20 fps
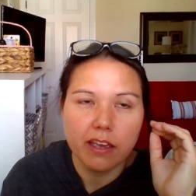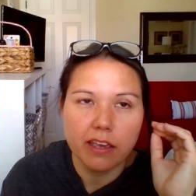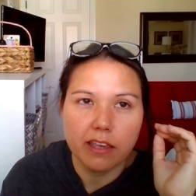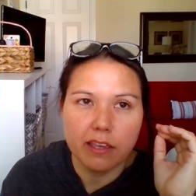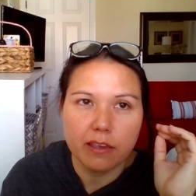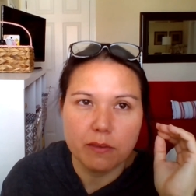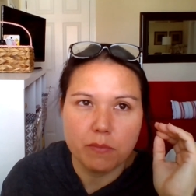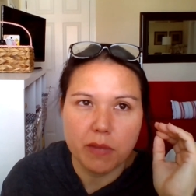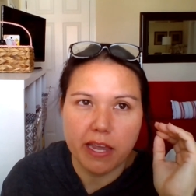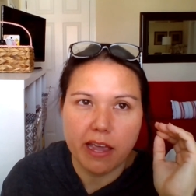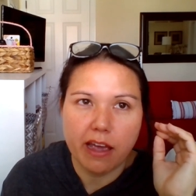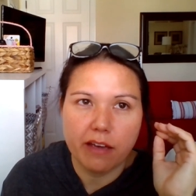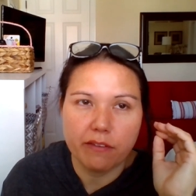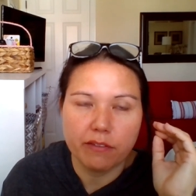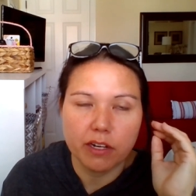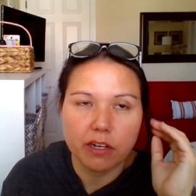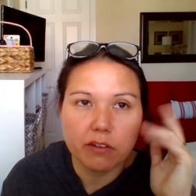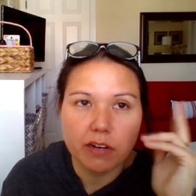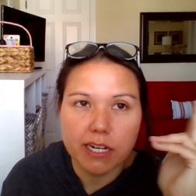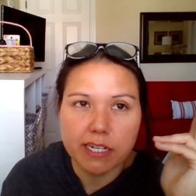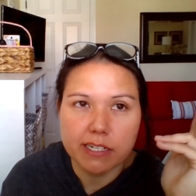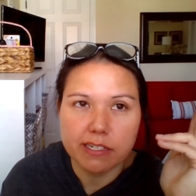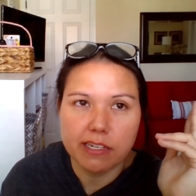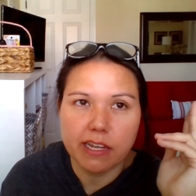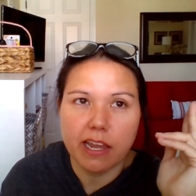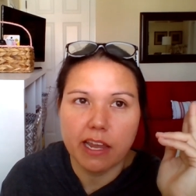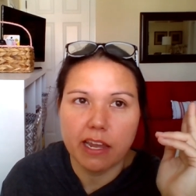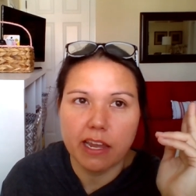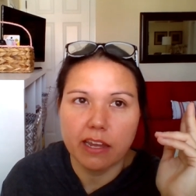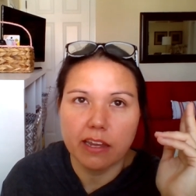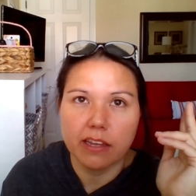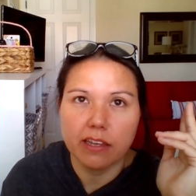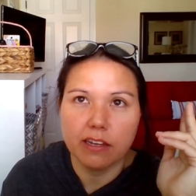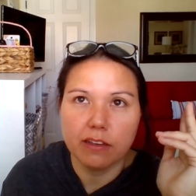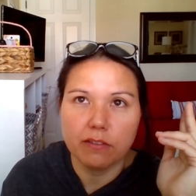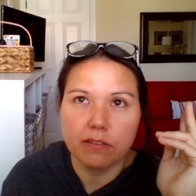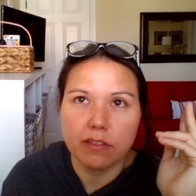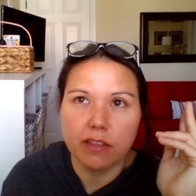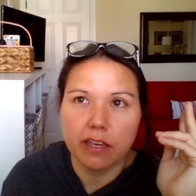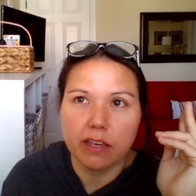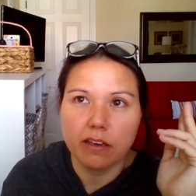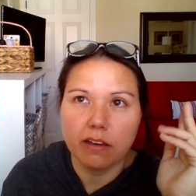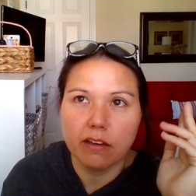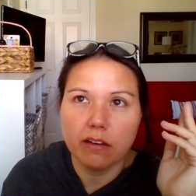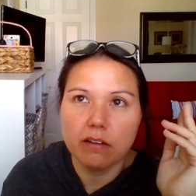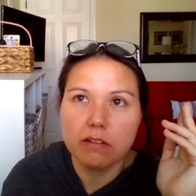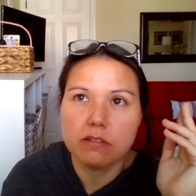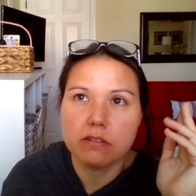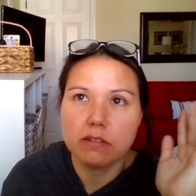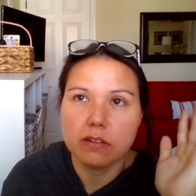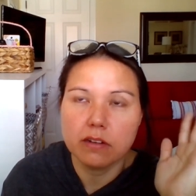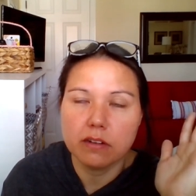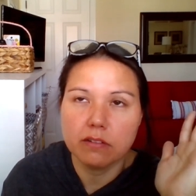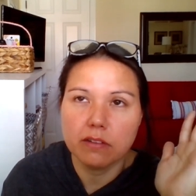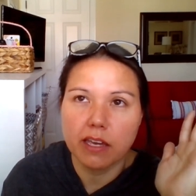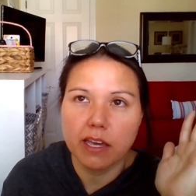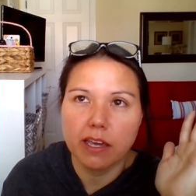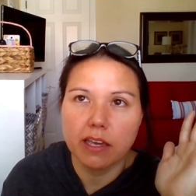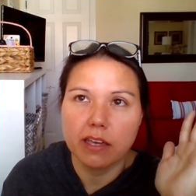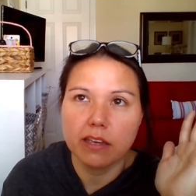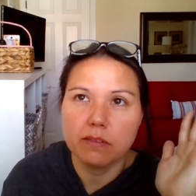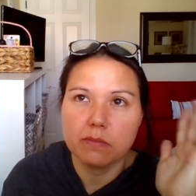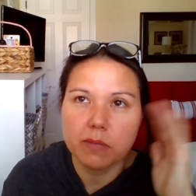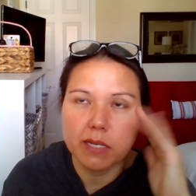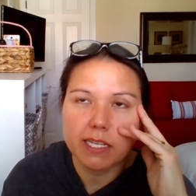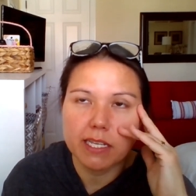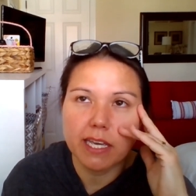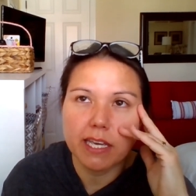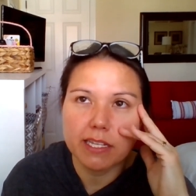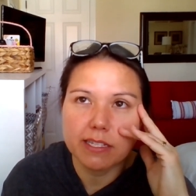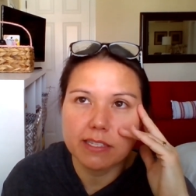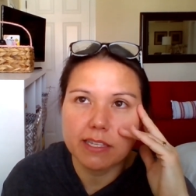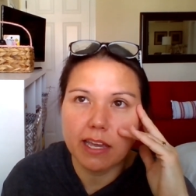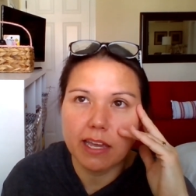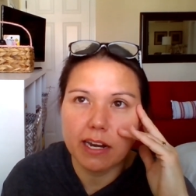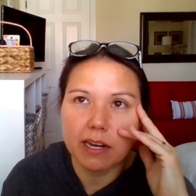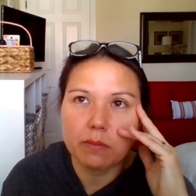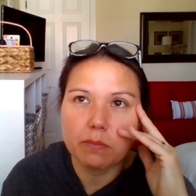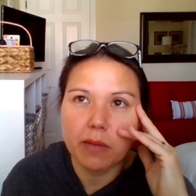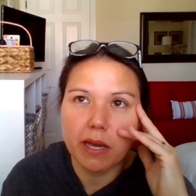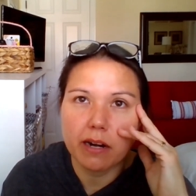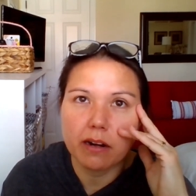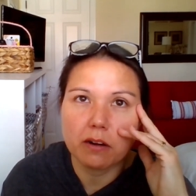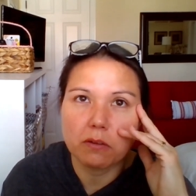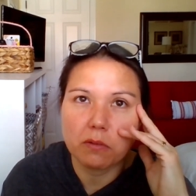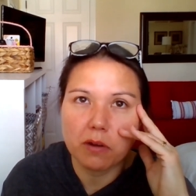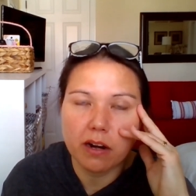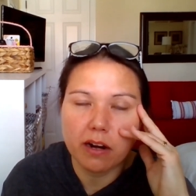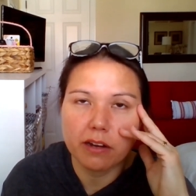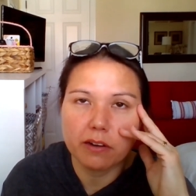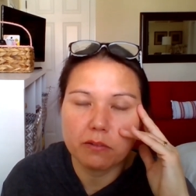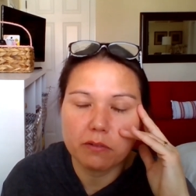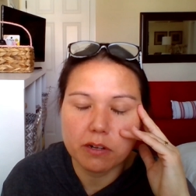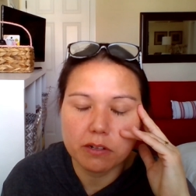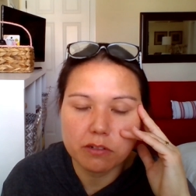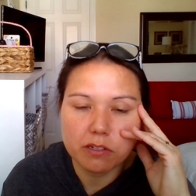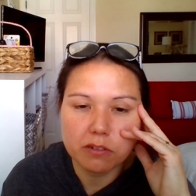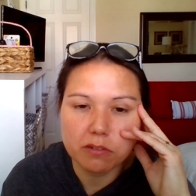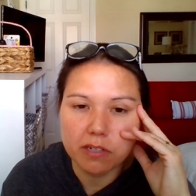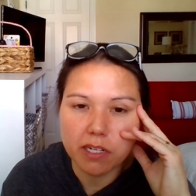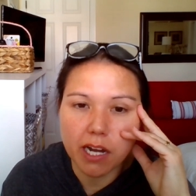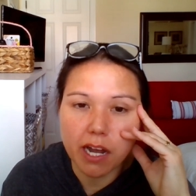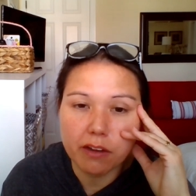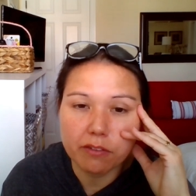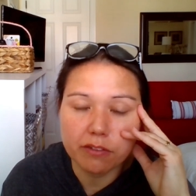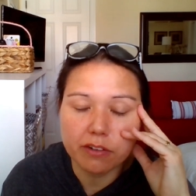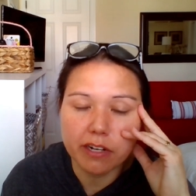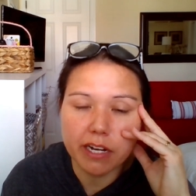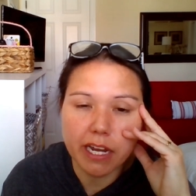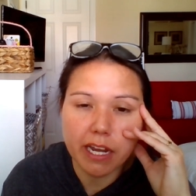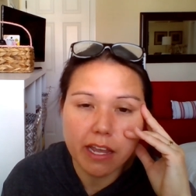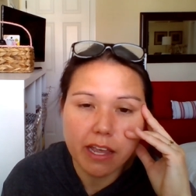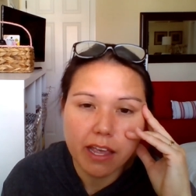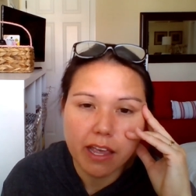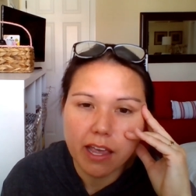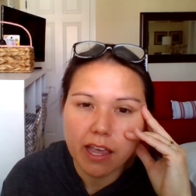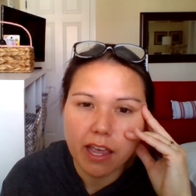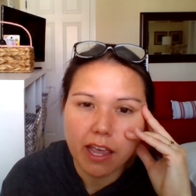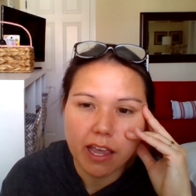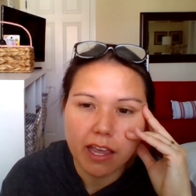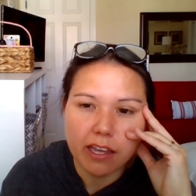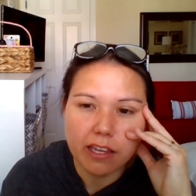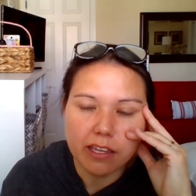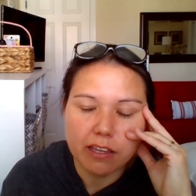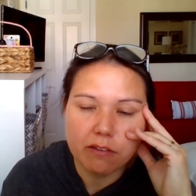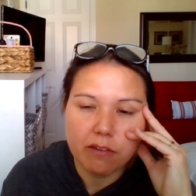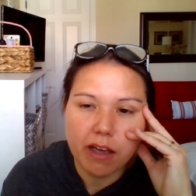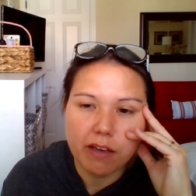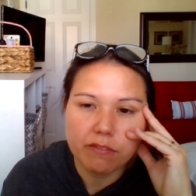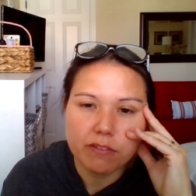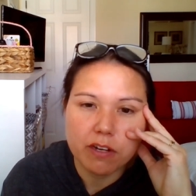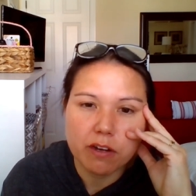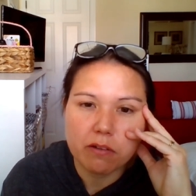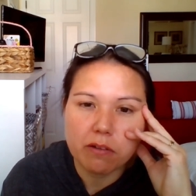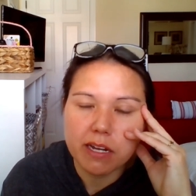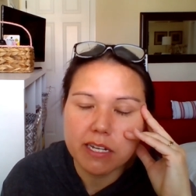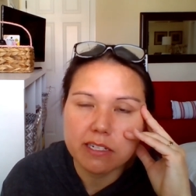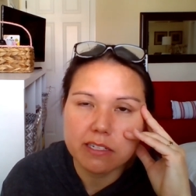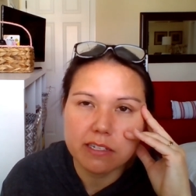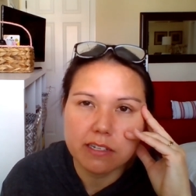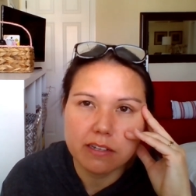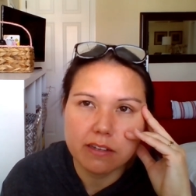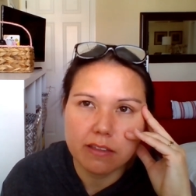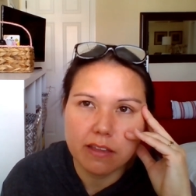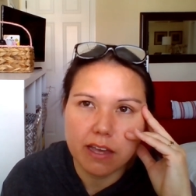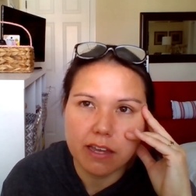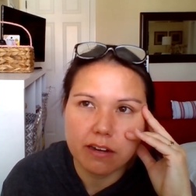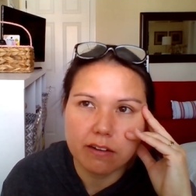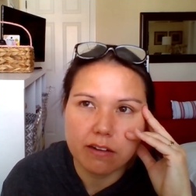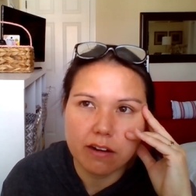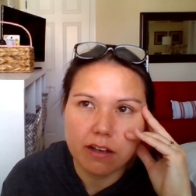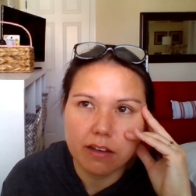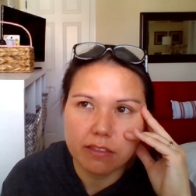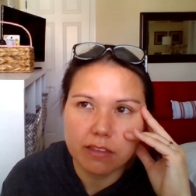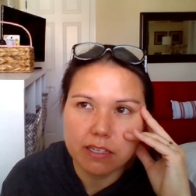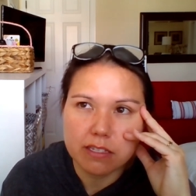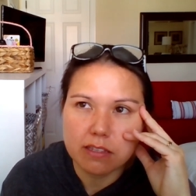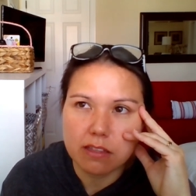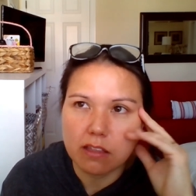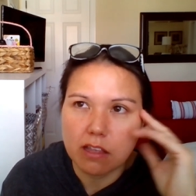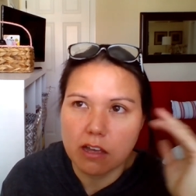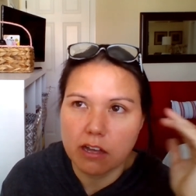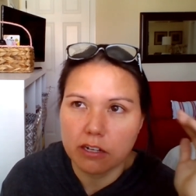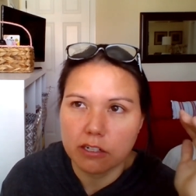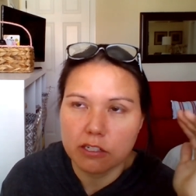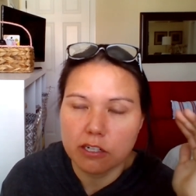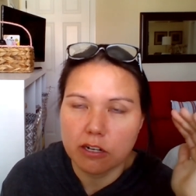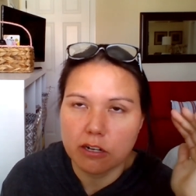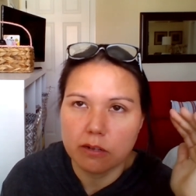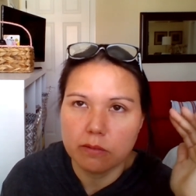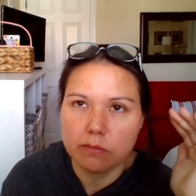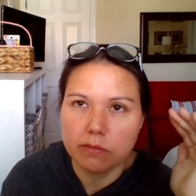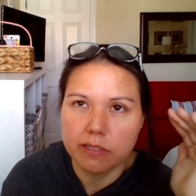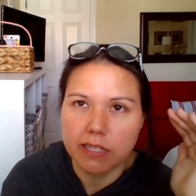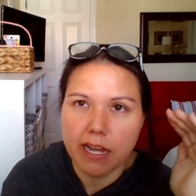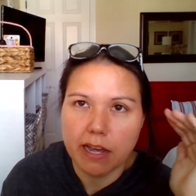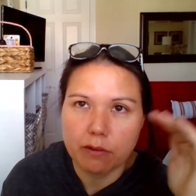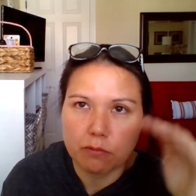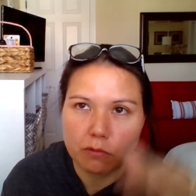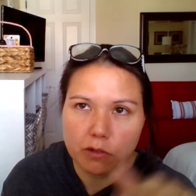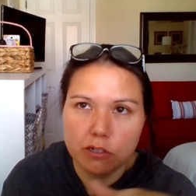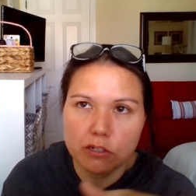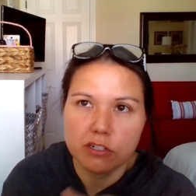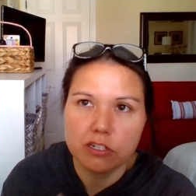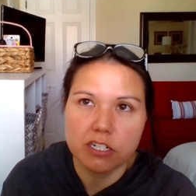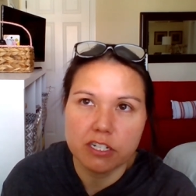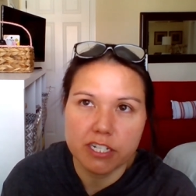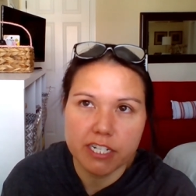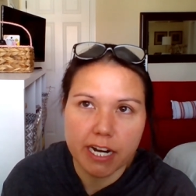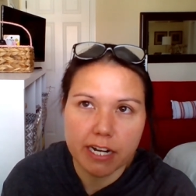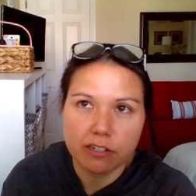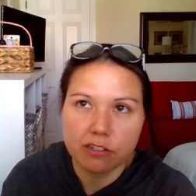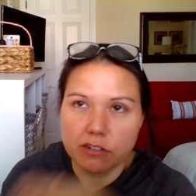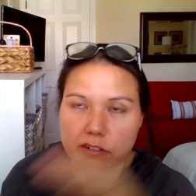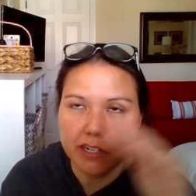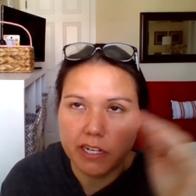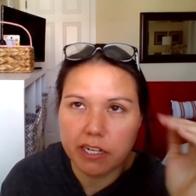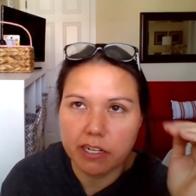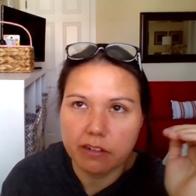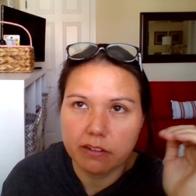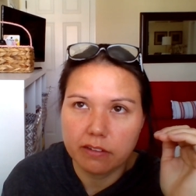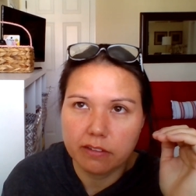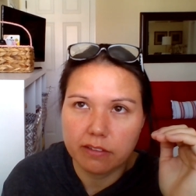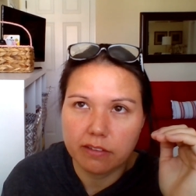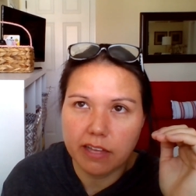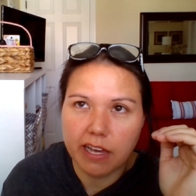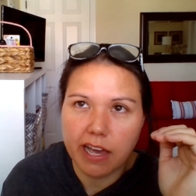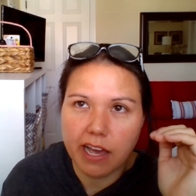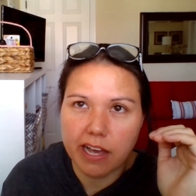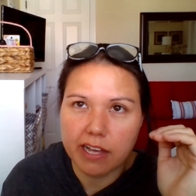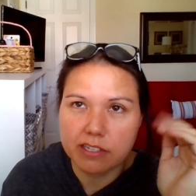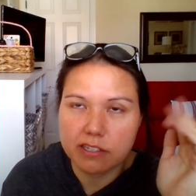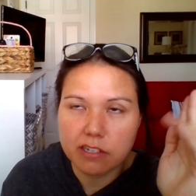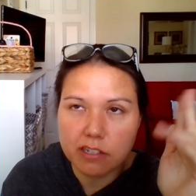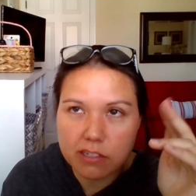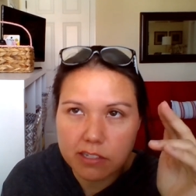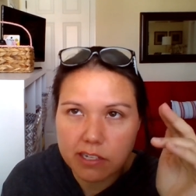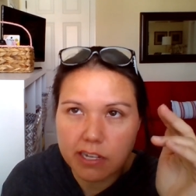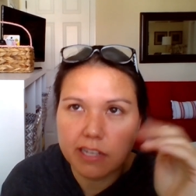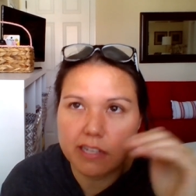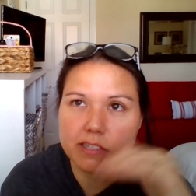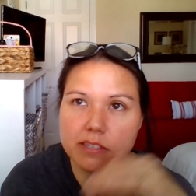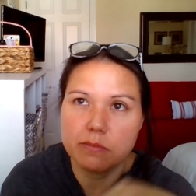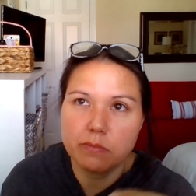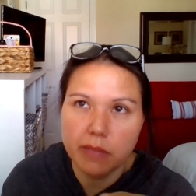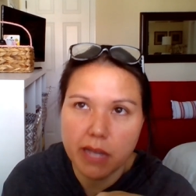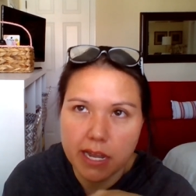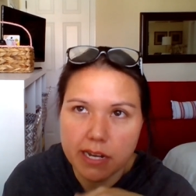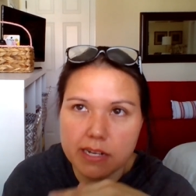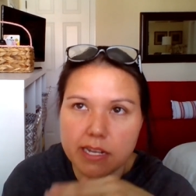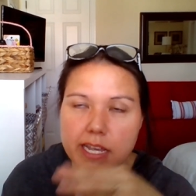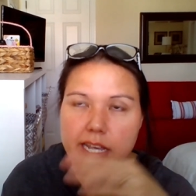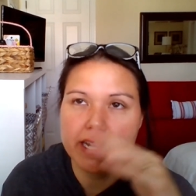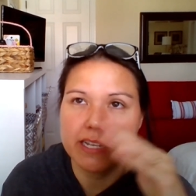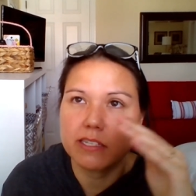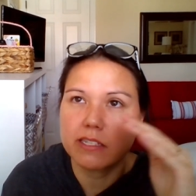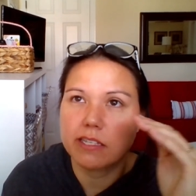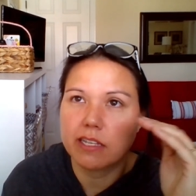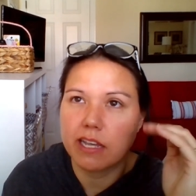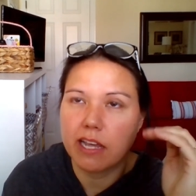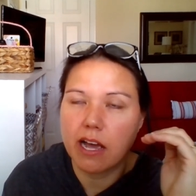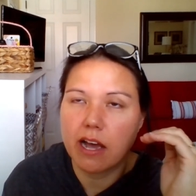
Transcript: you might have a great day and you think, oh, okay, my kid's getting better. We're on a road to recovery. You have no idea that you're on this long-term downward trajectory that has good days and bad days.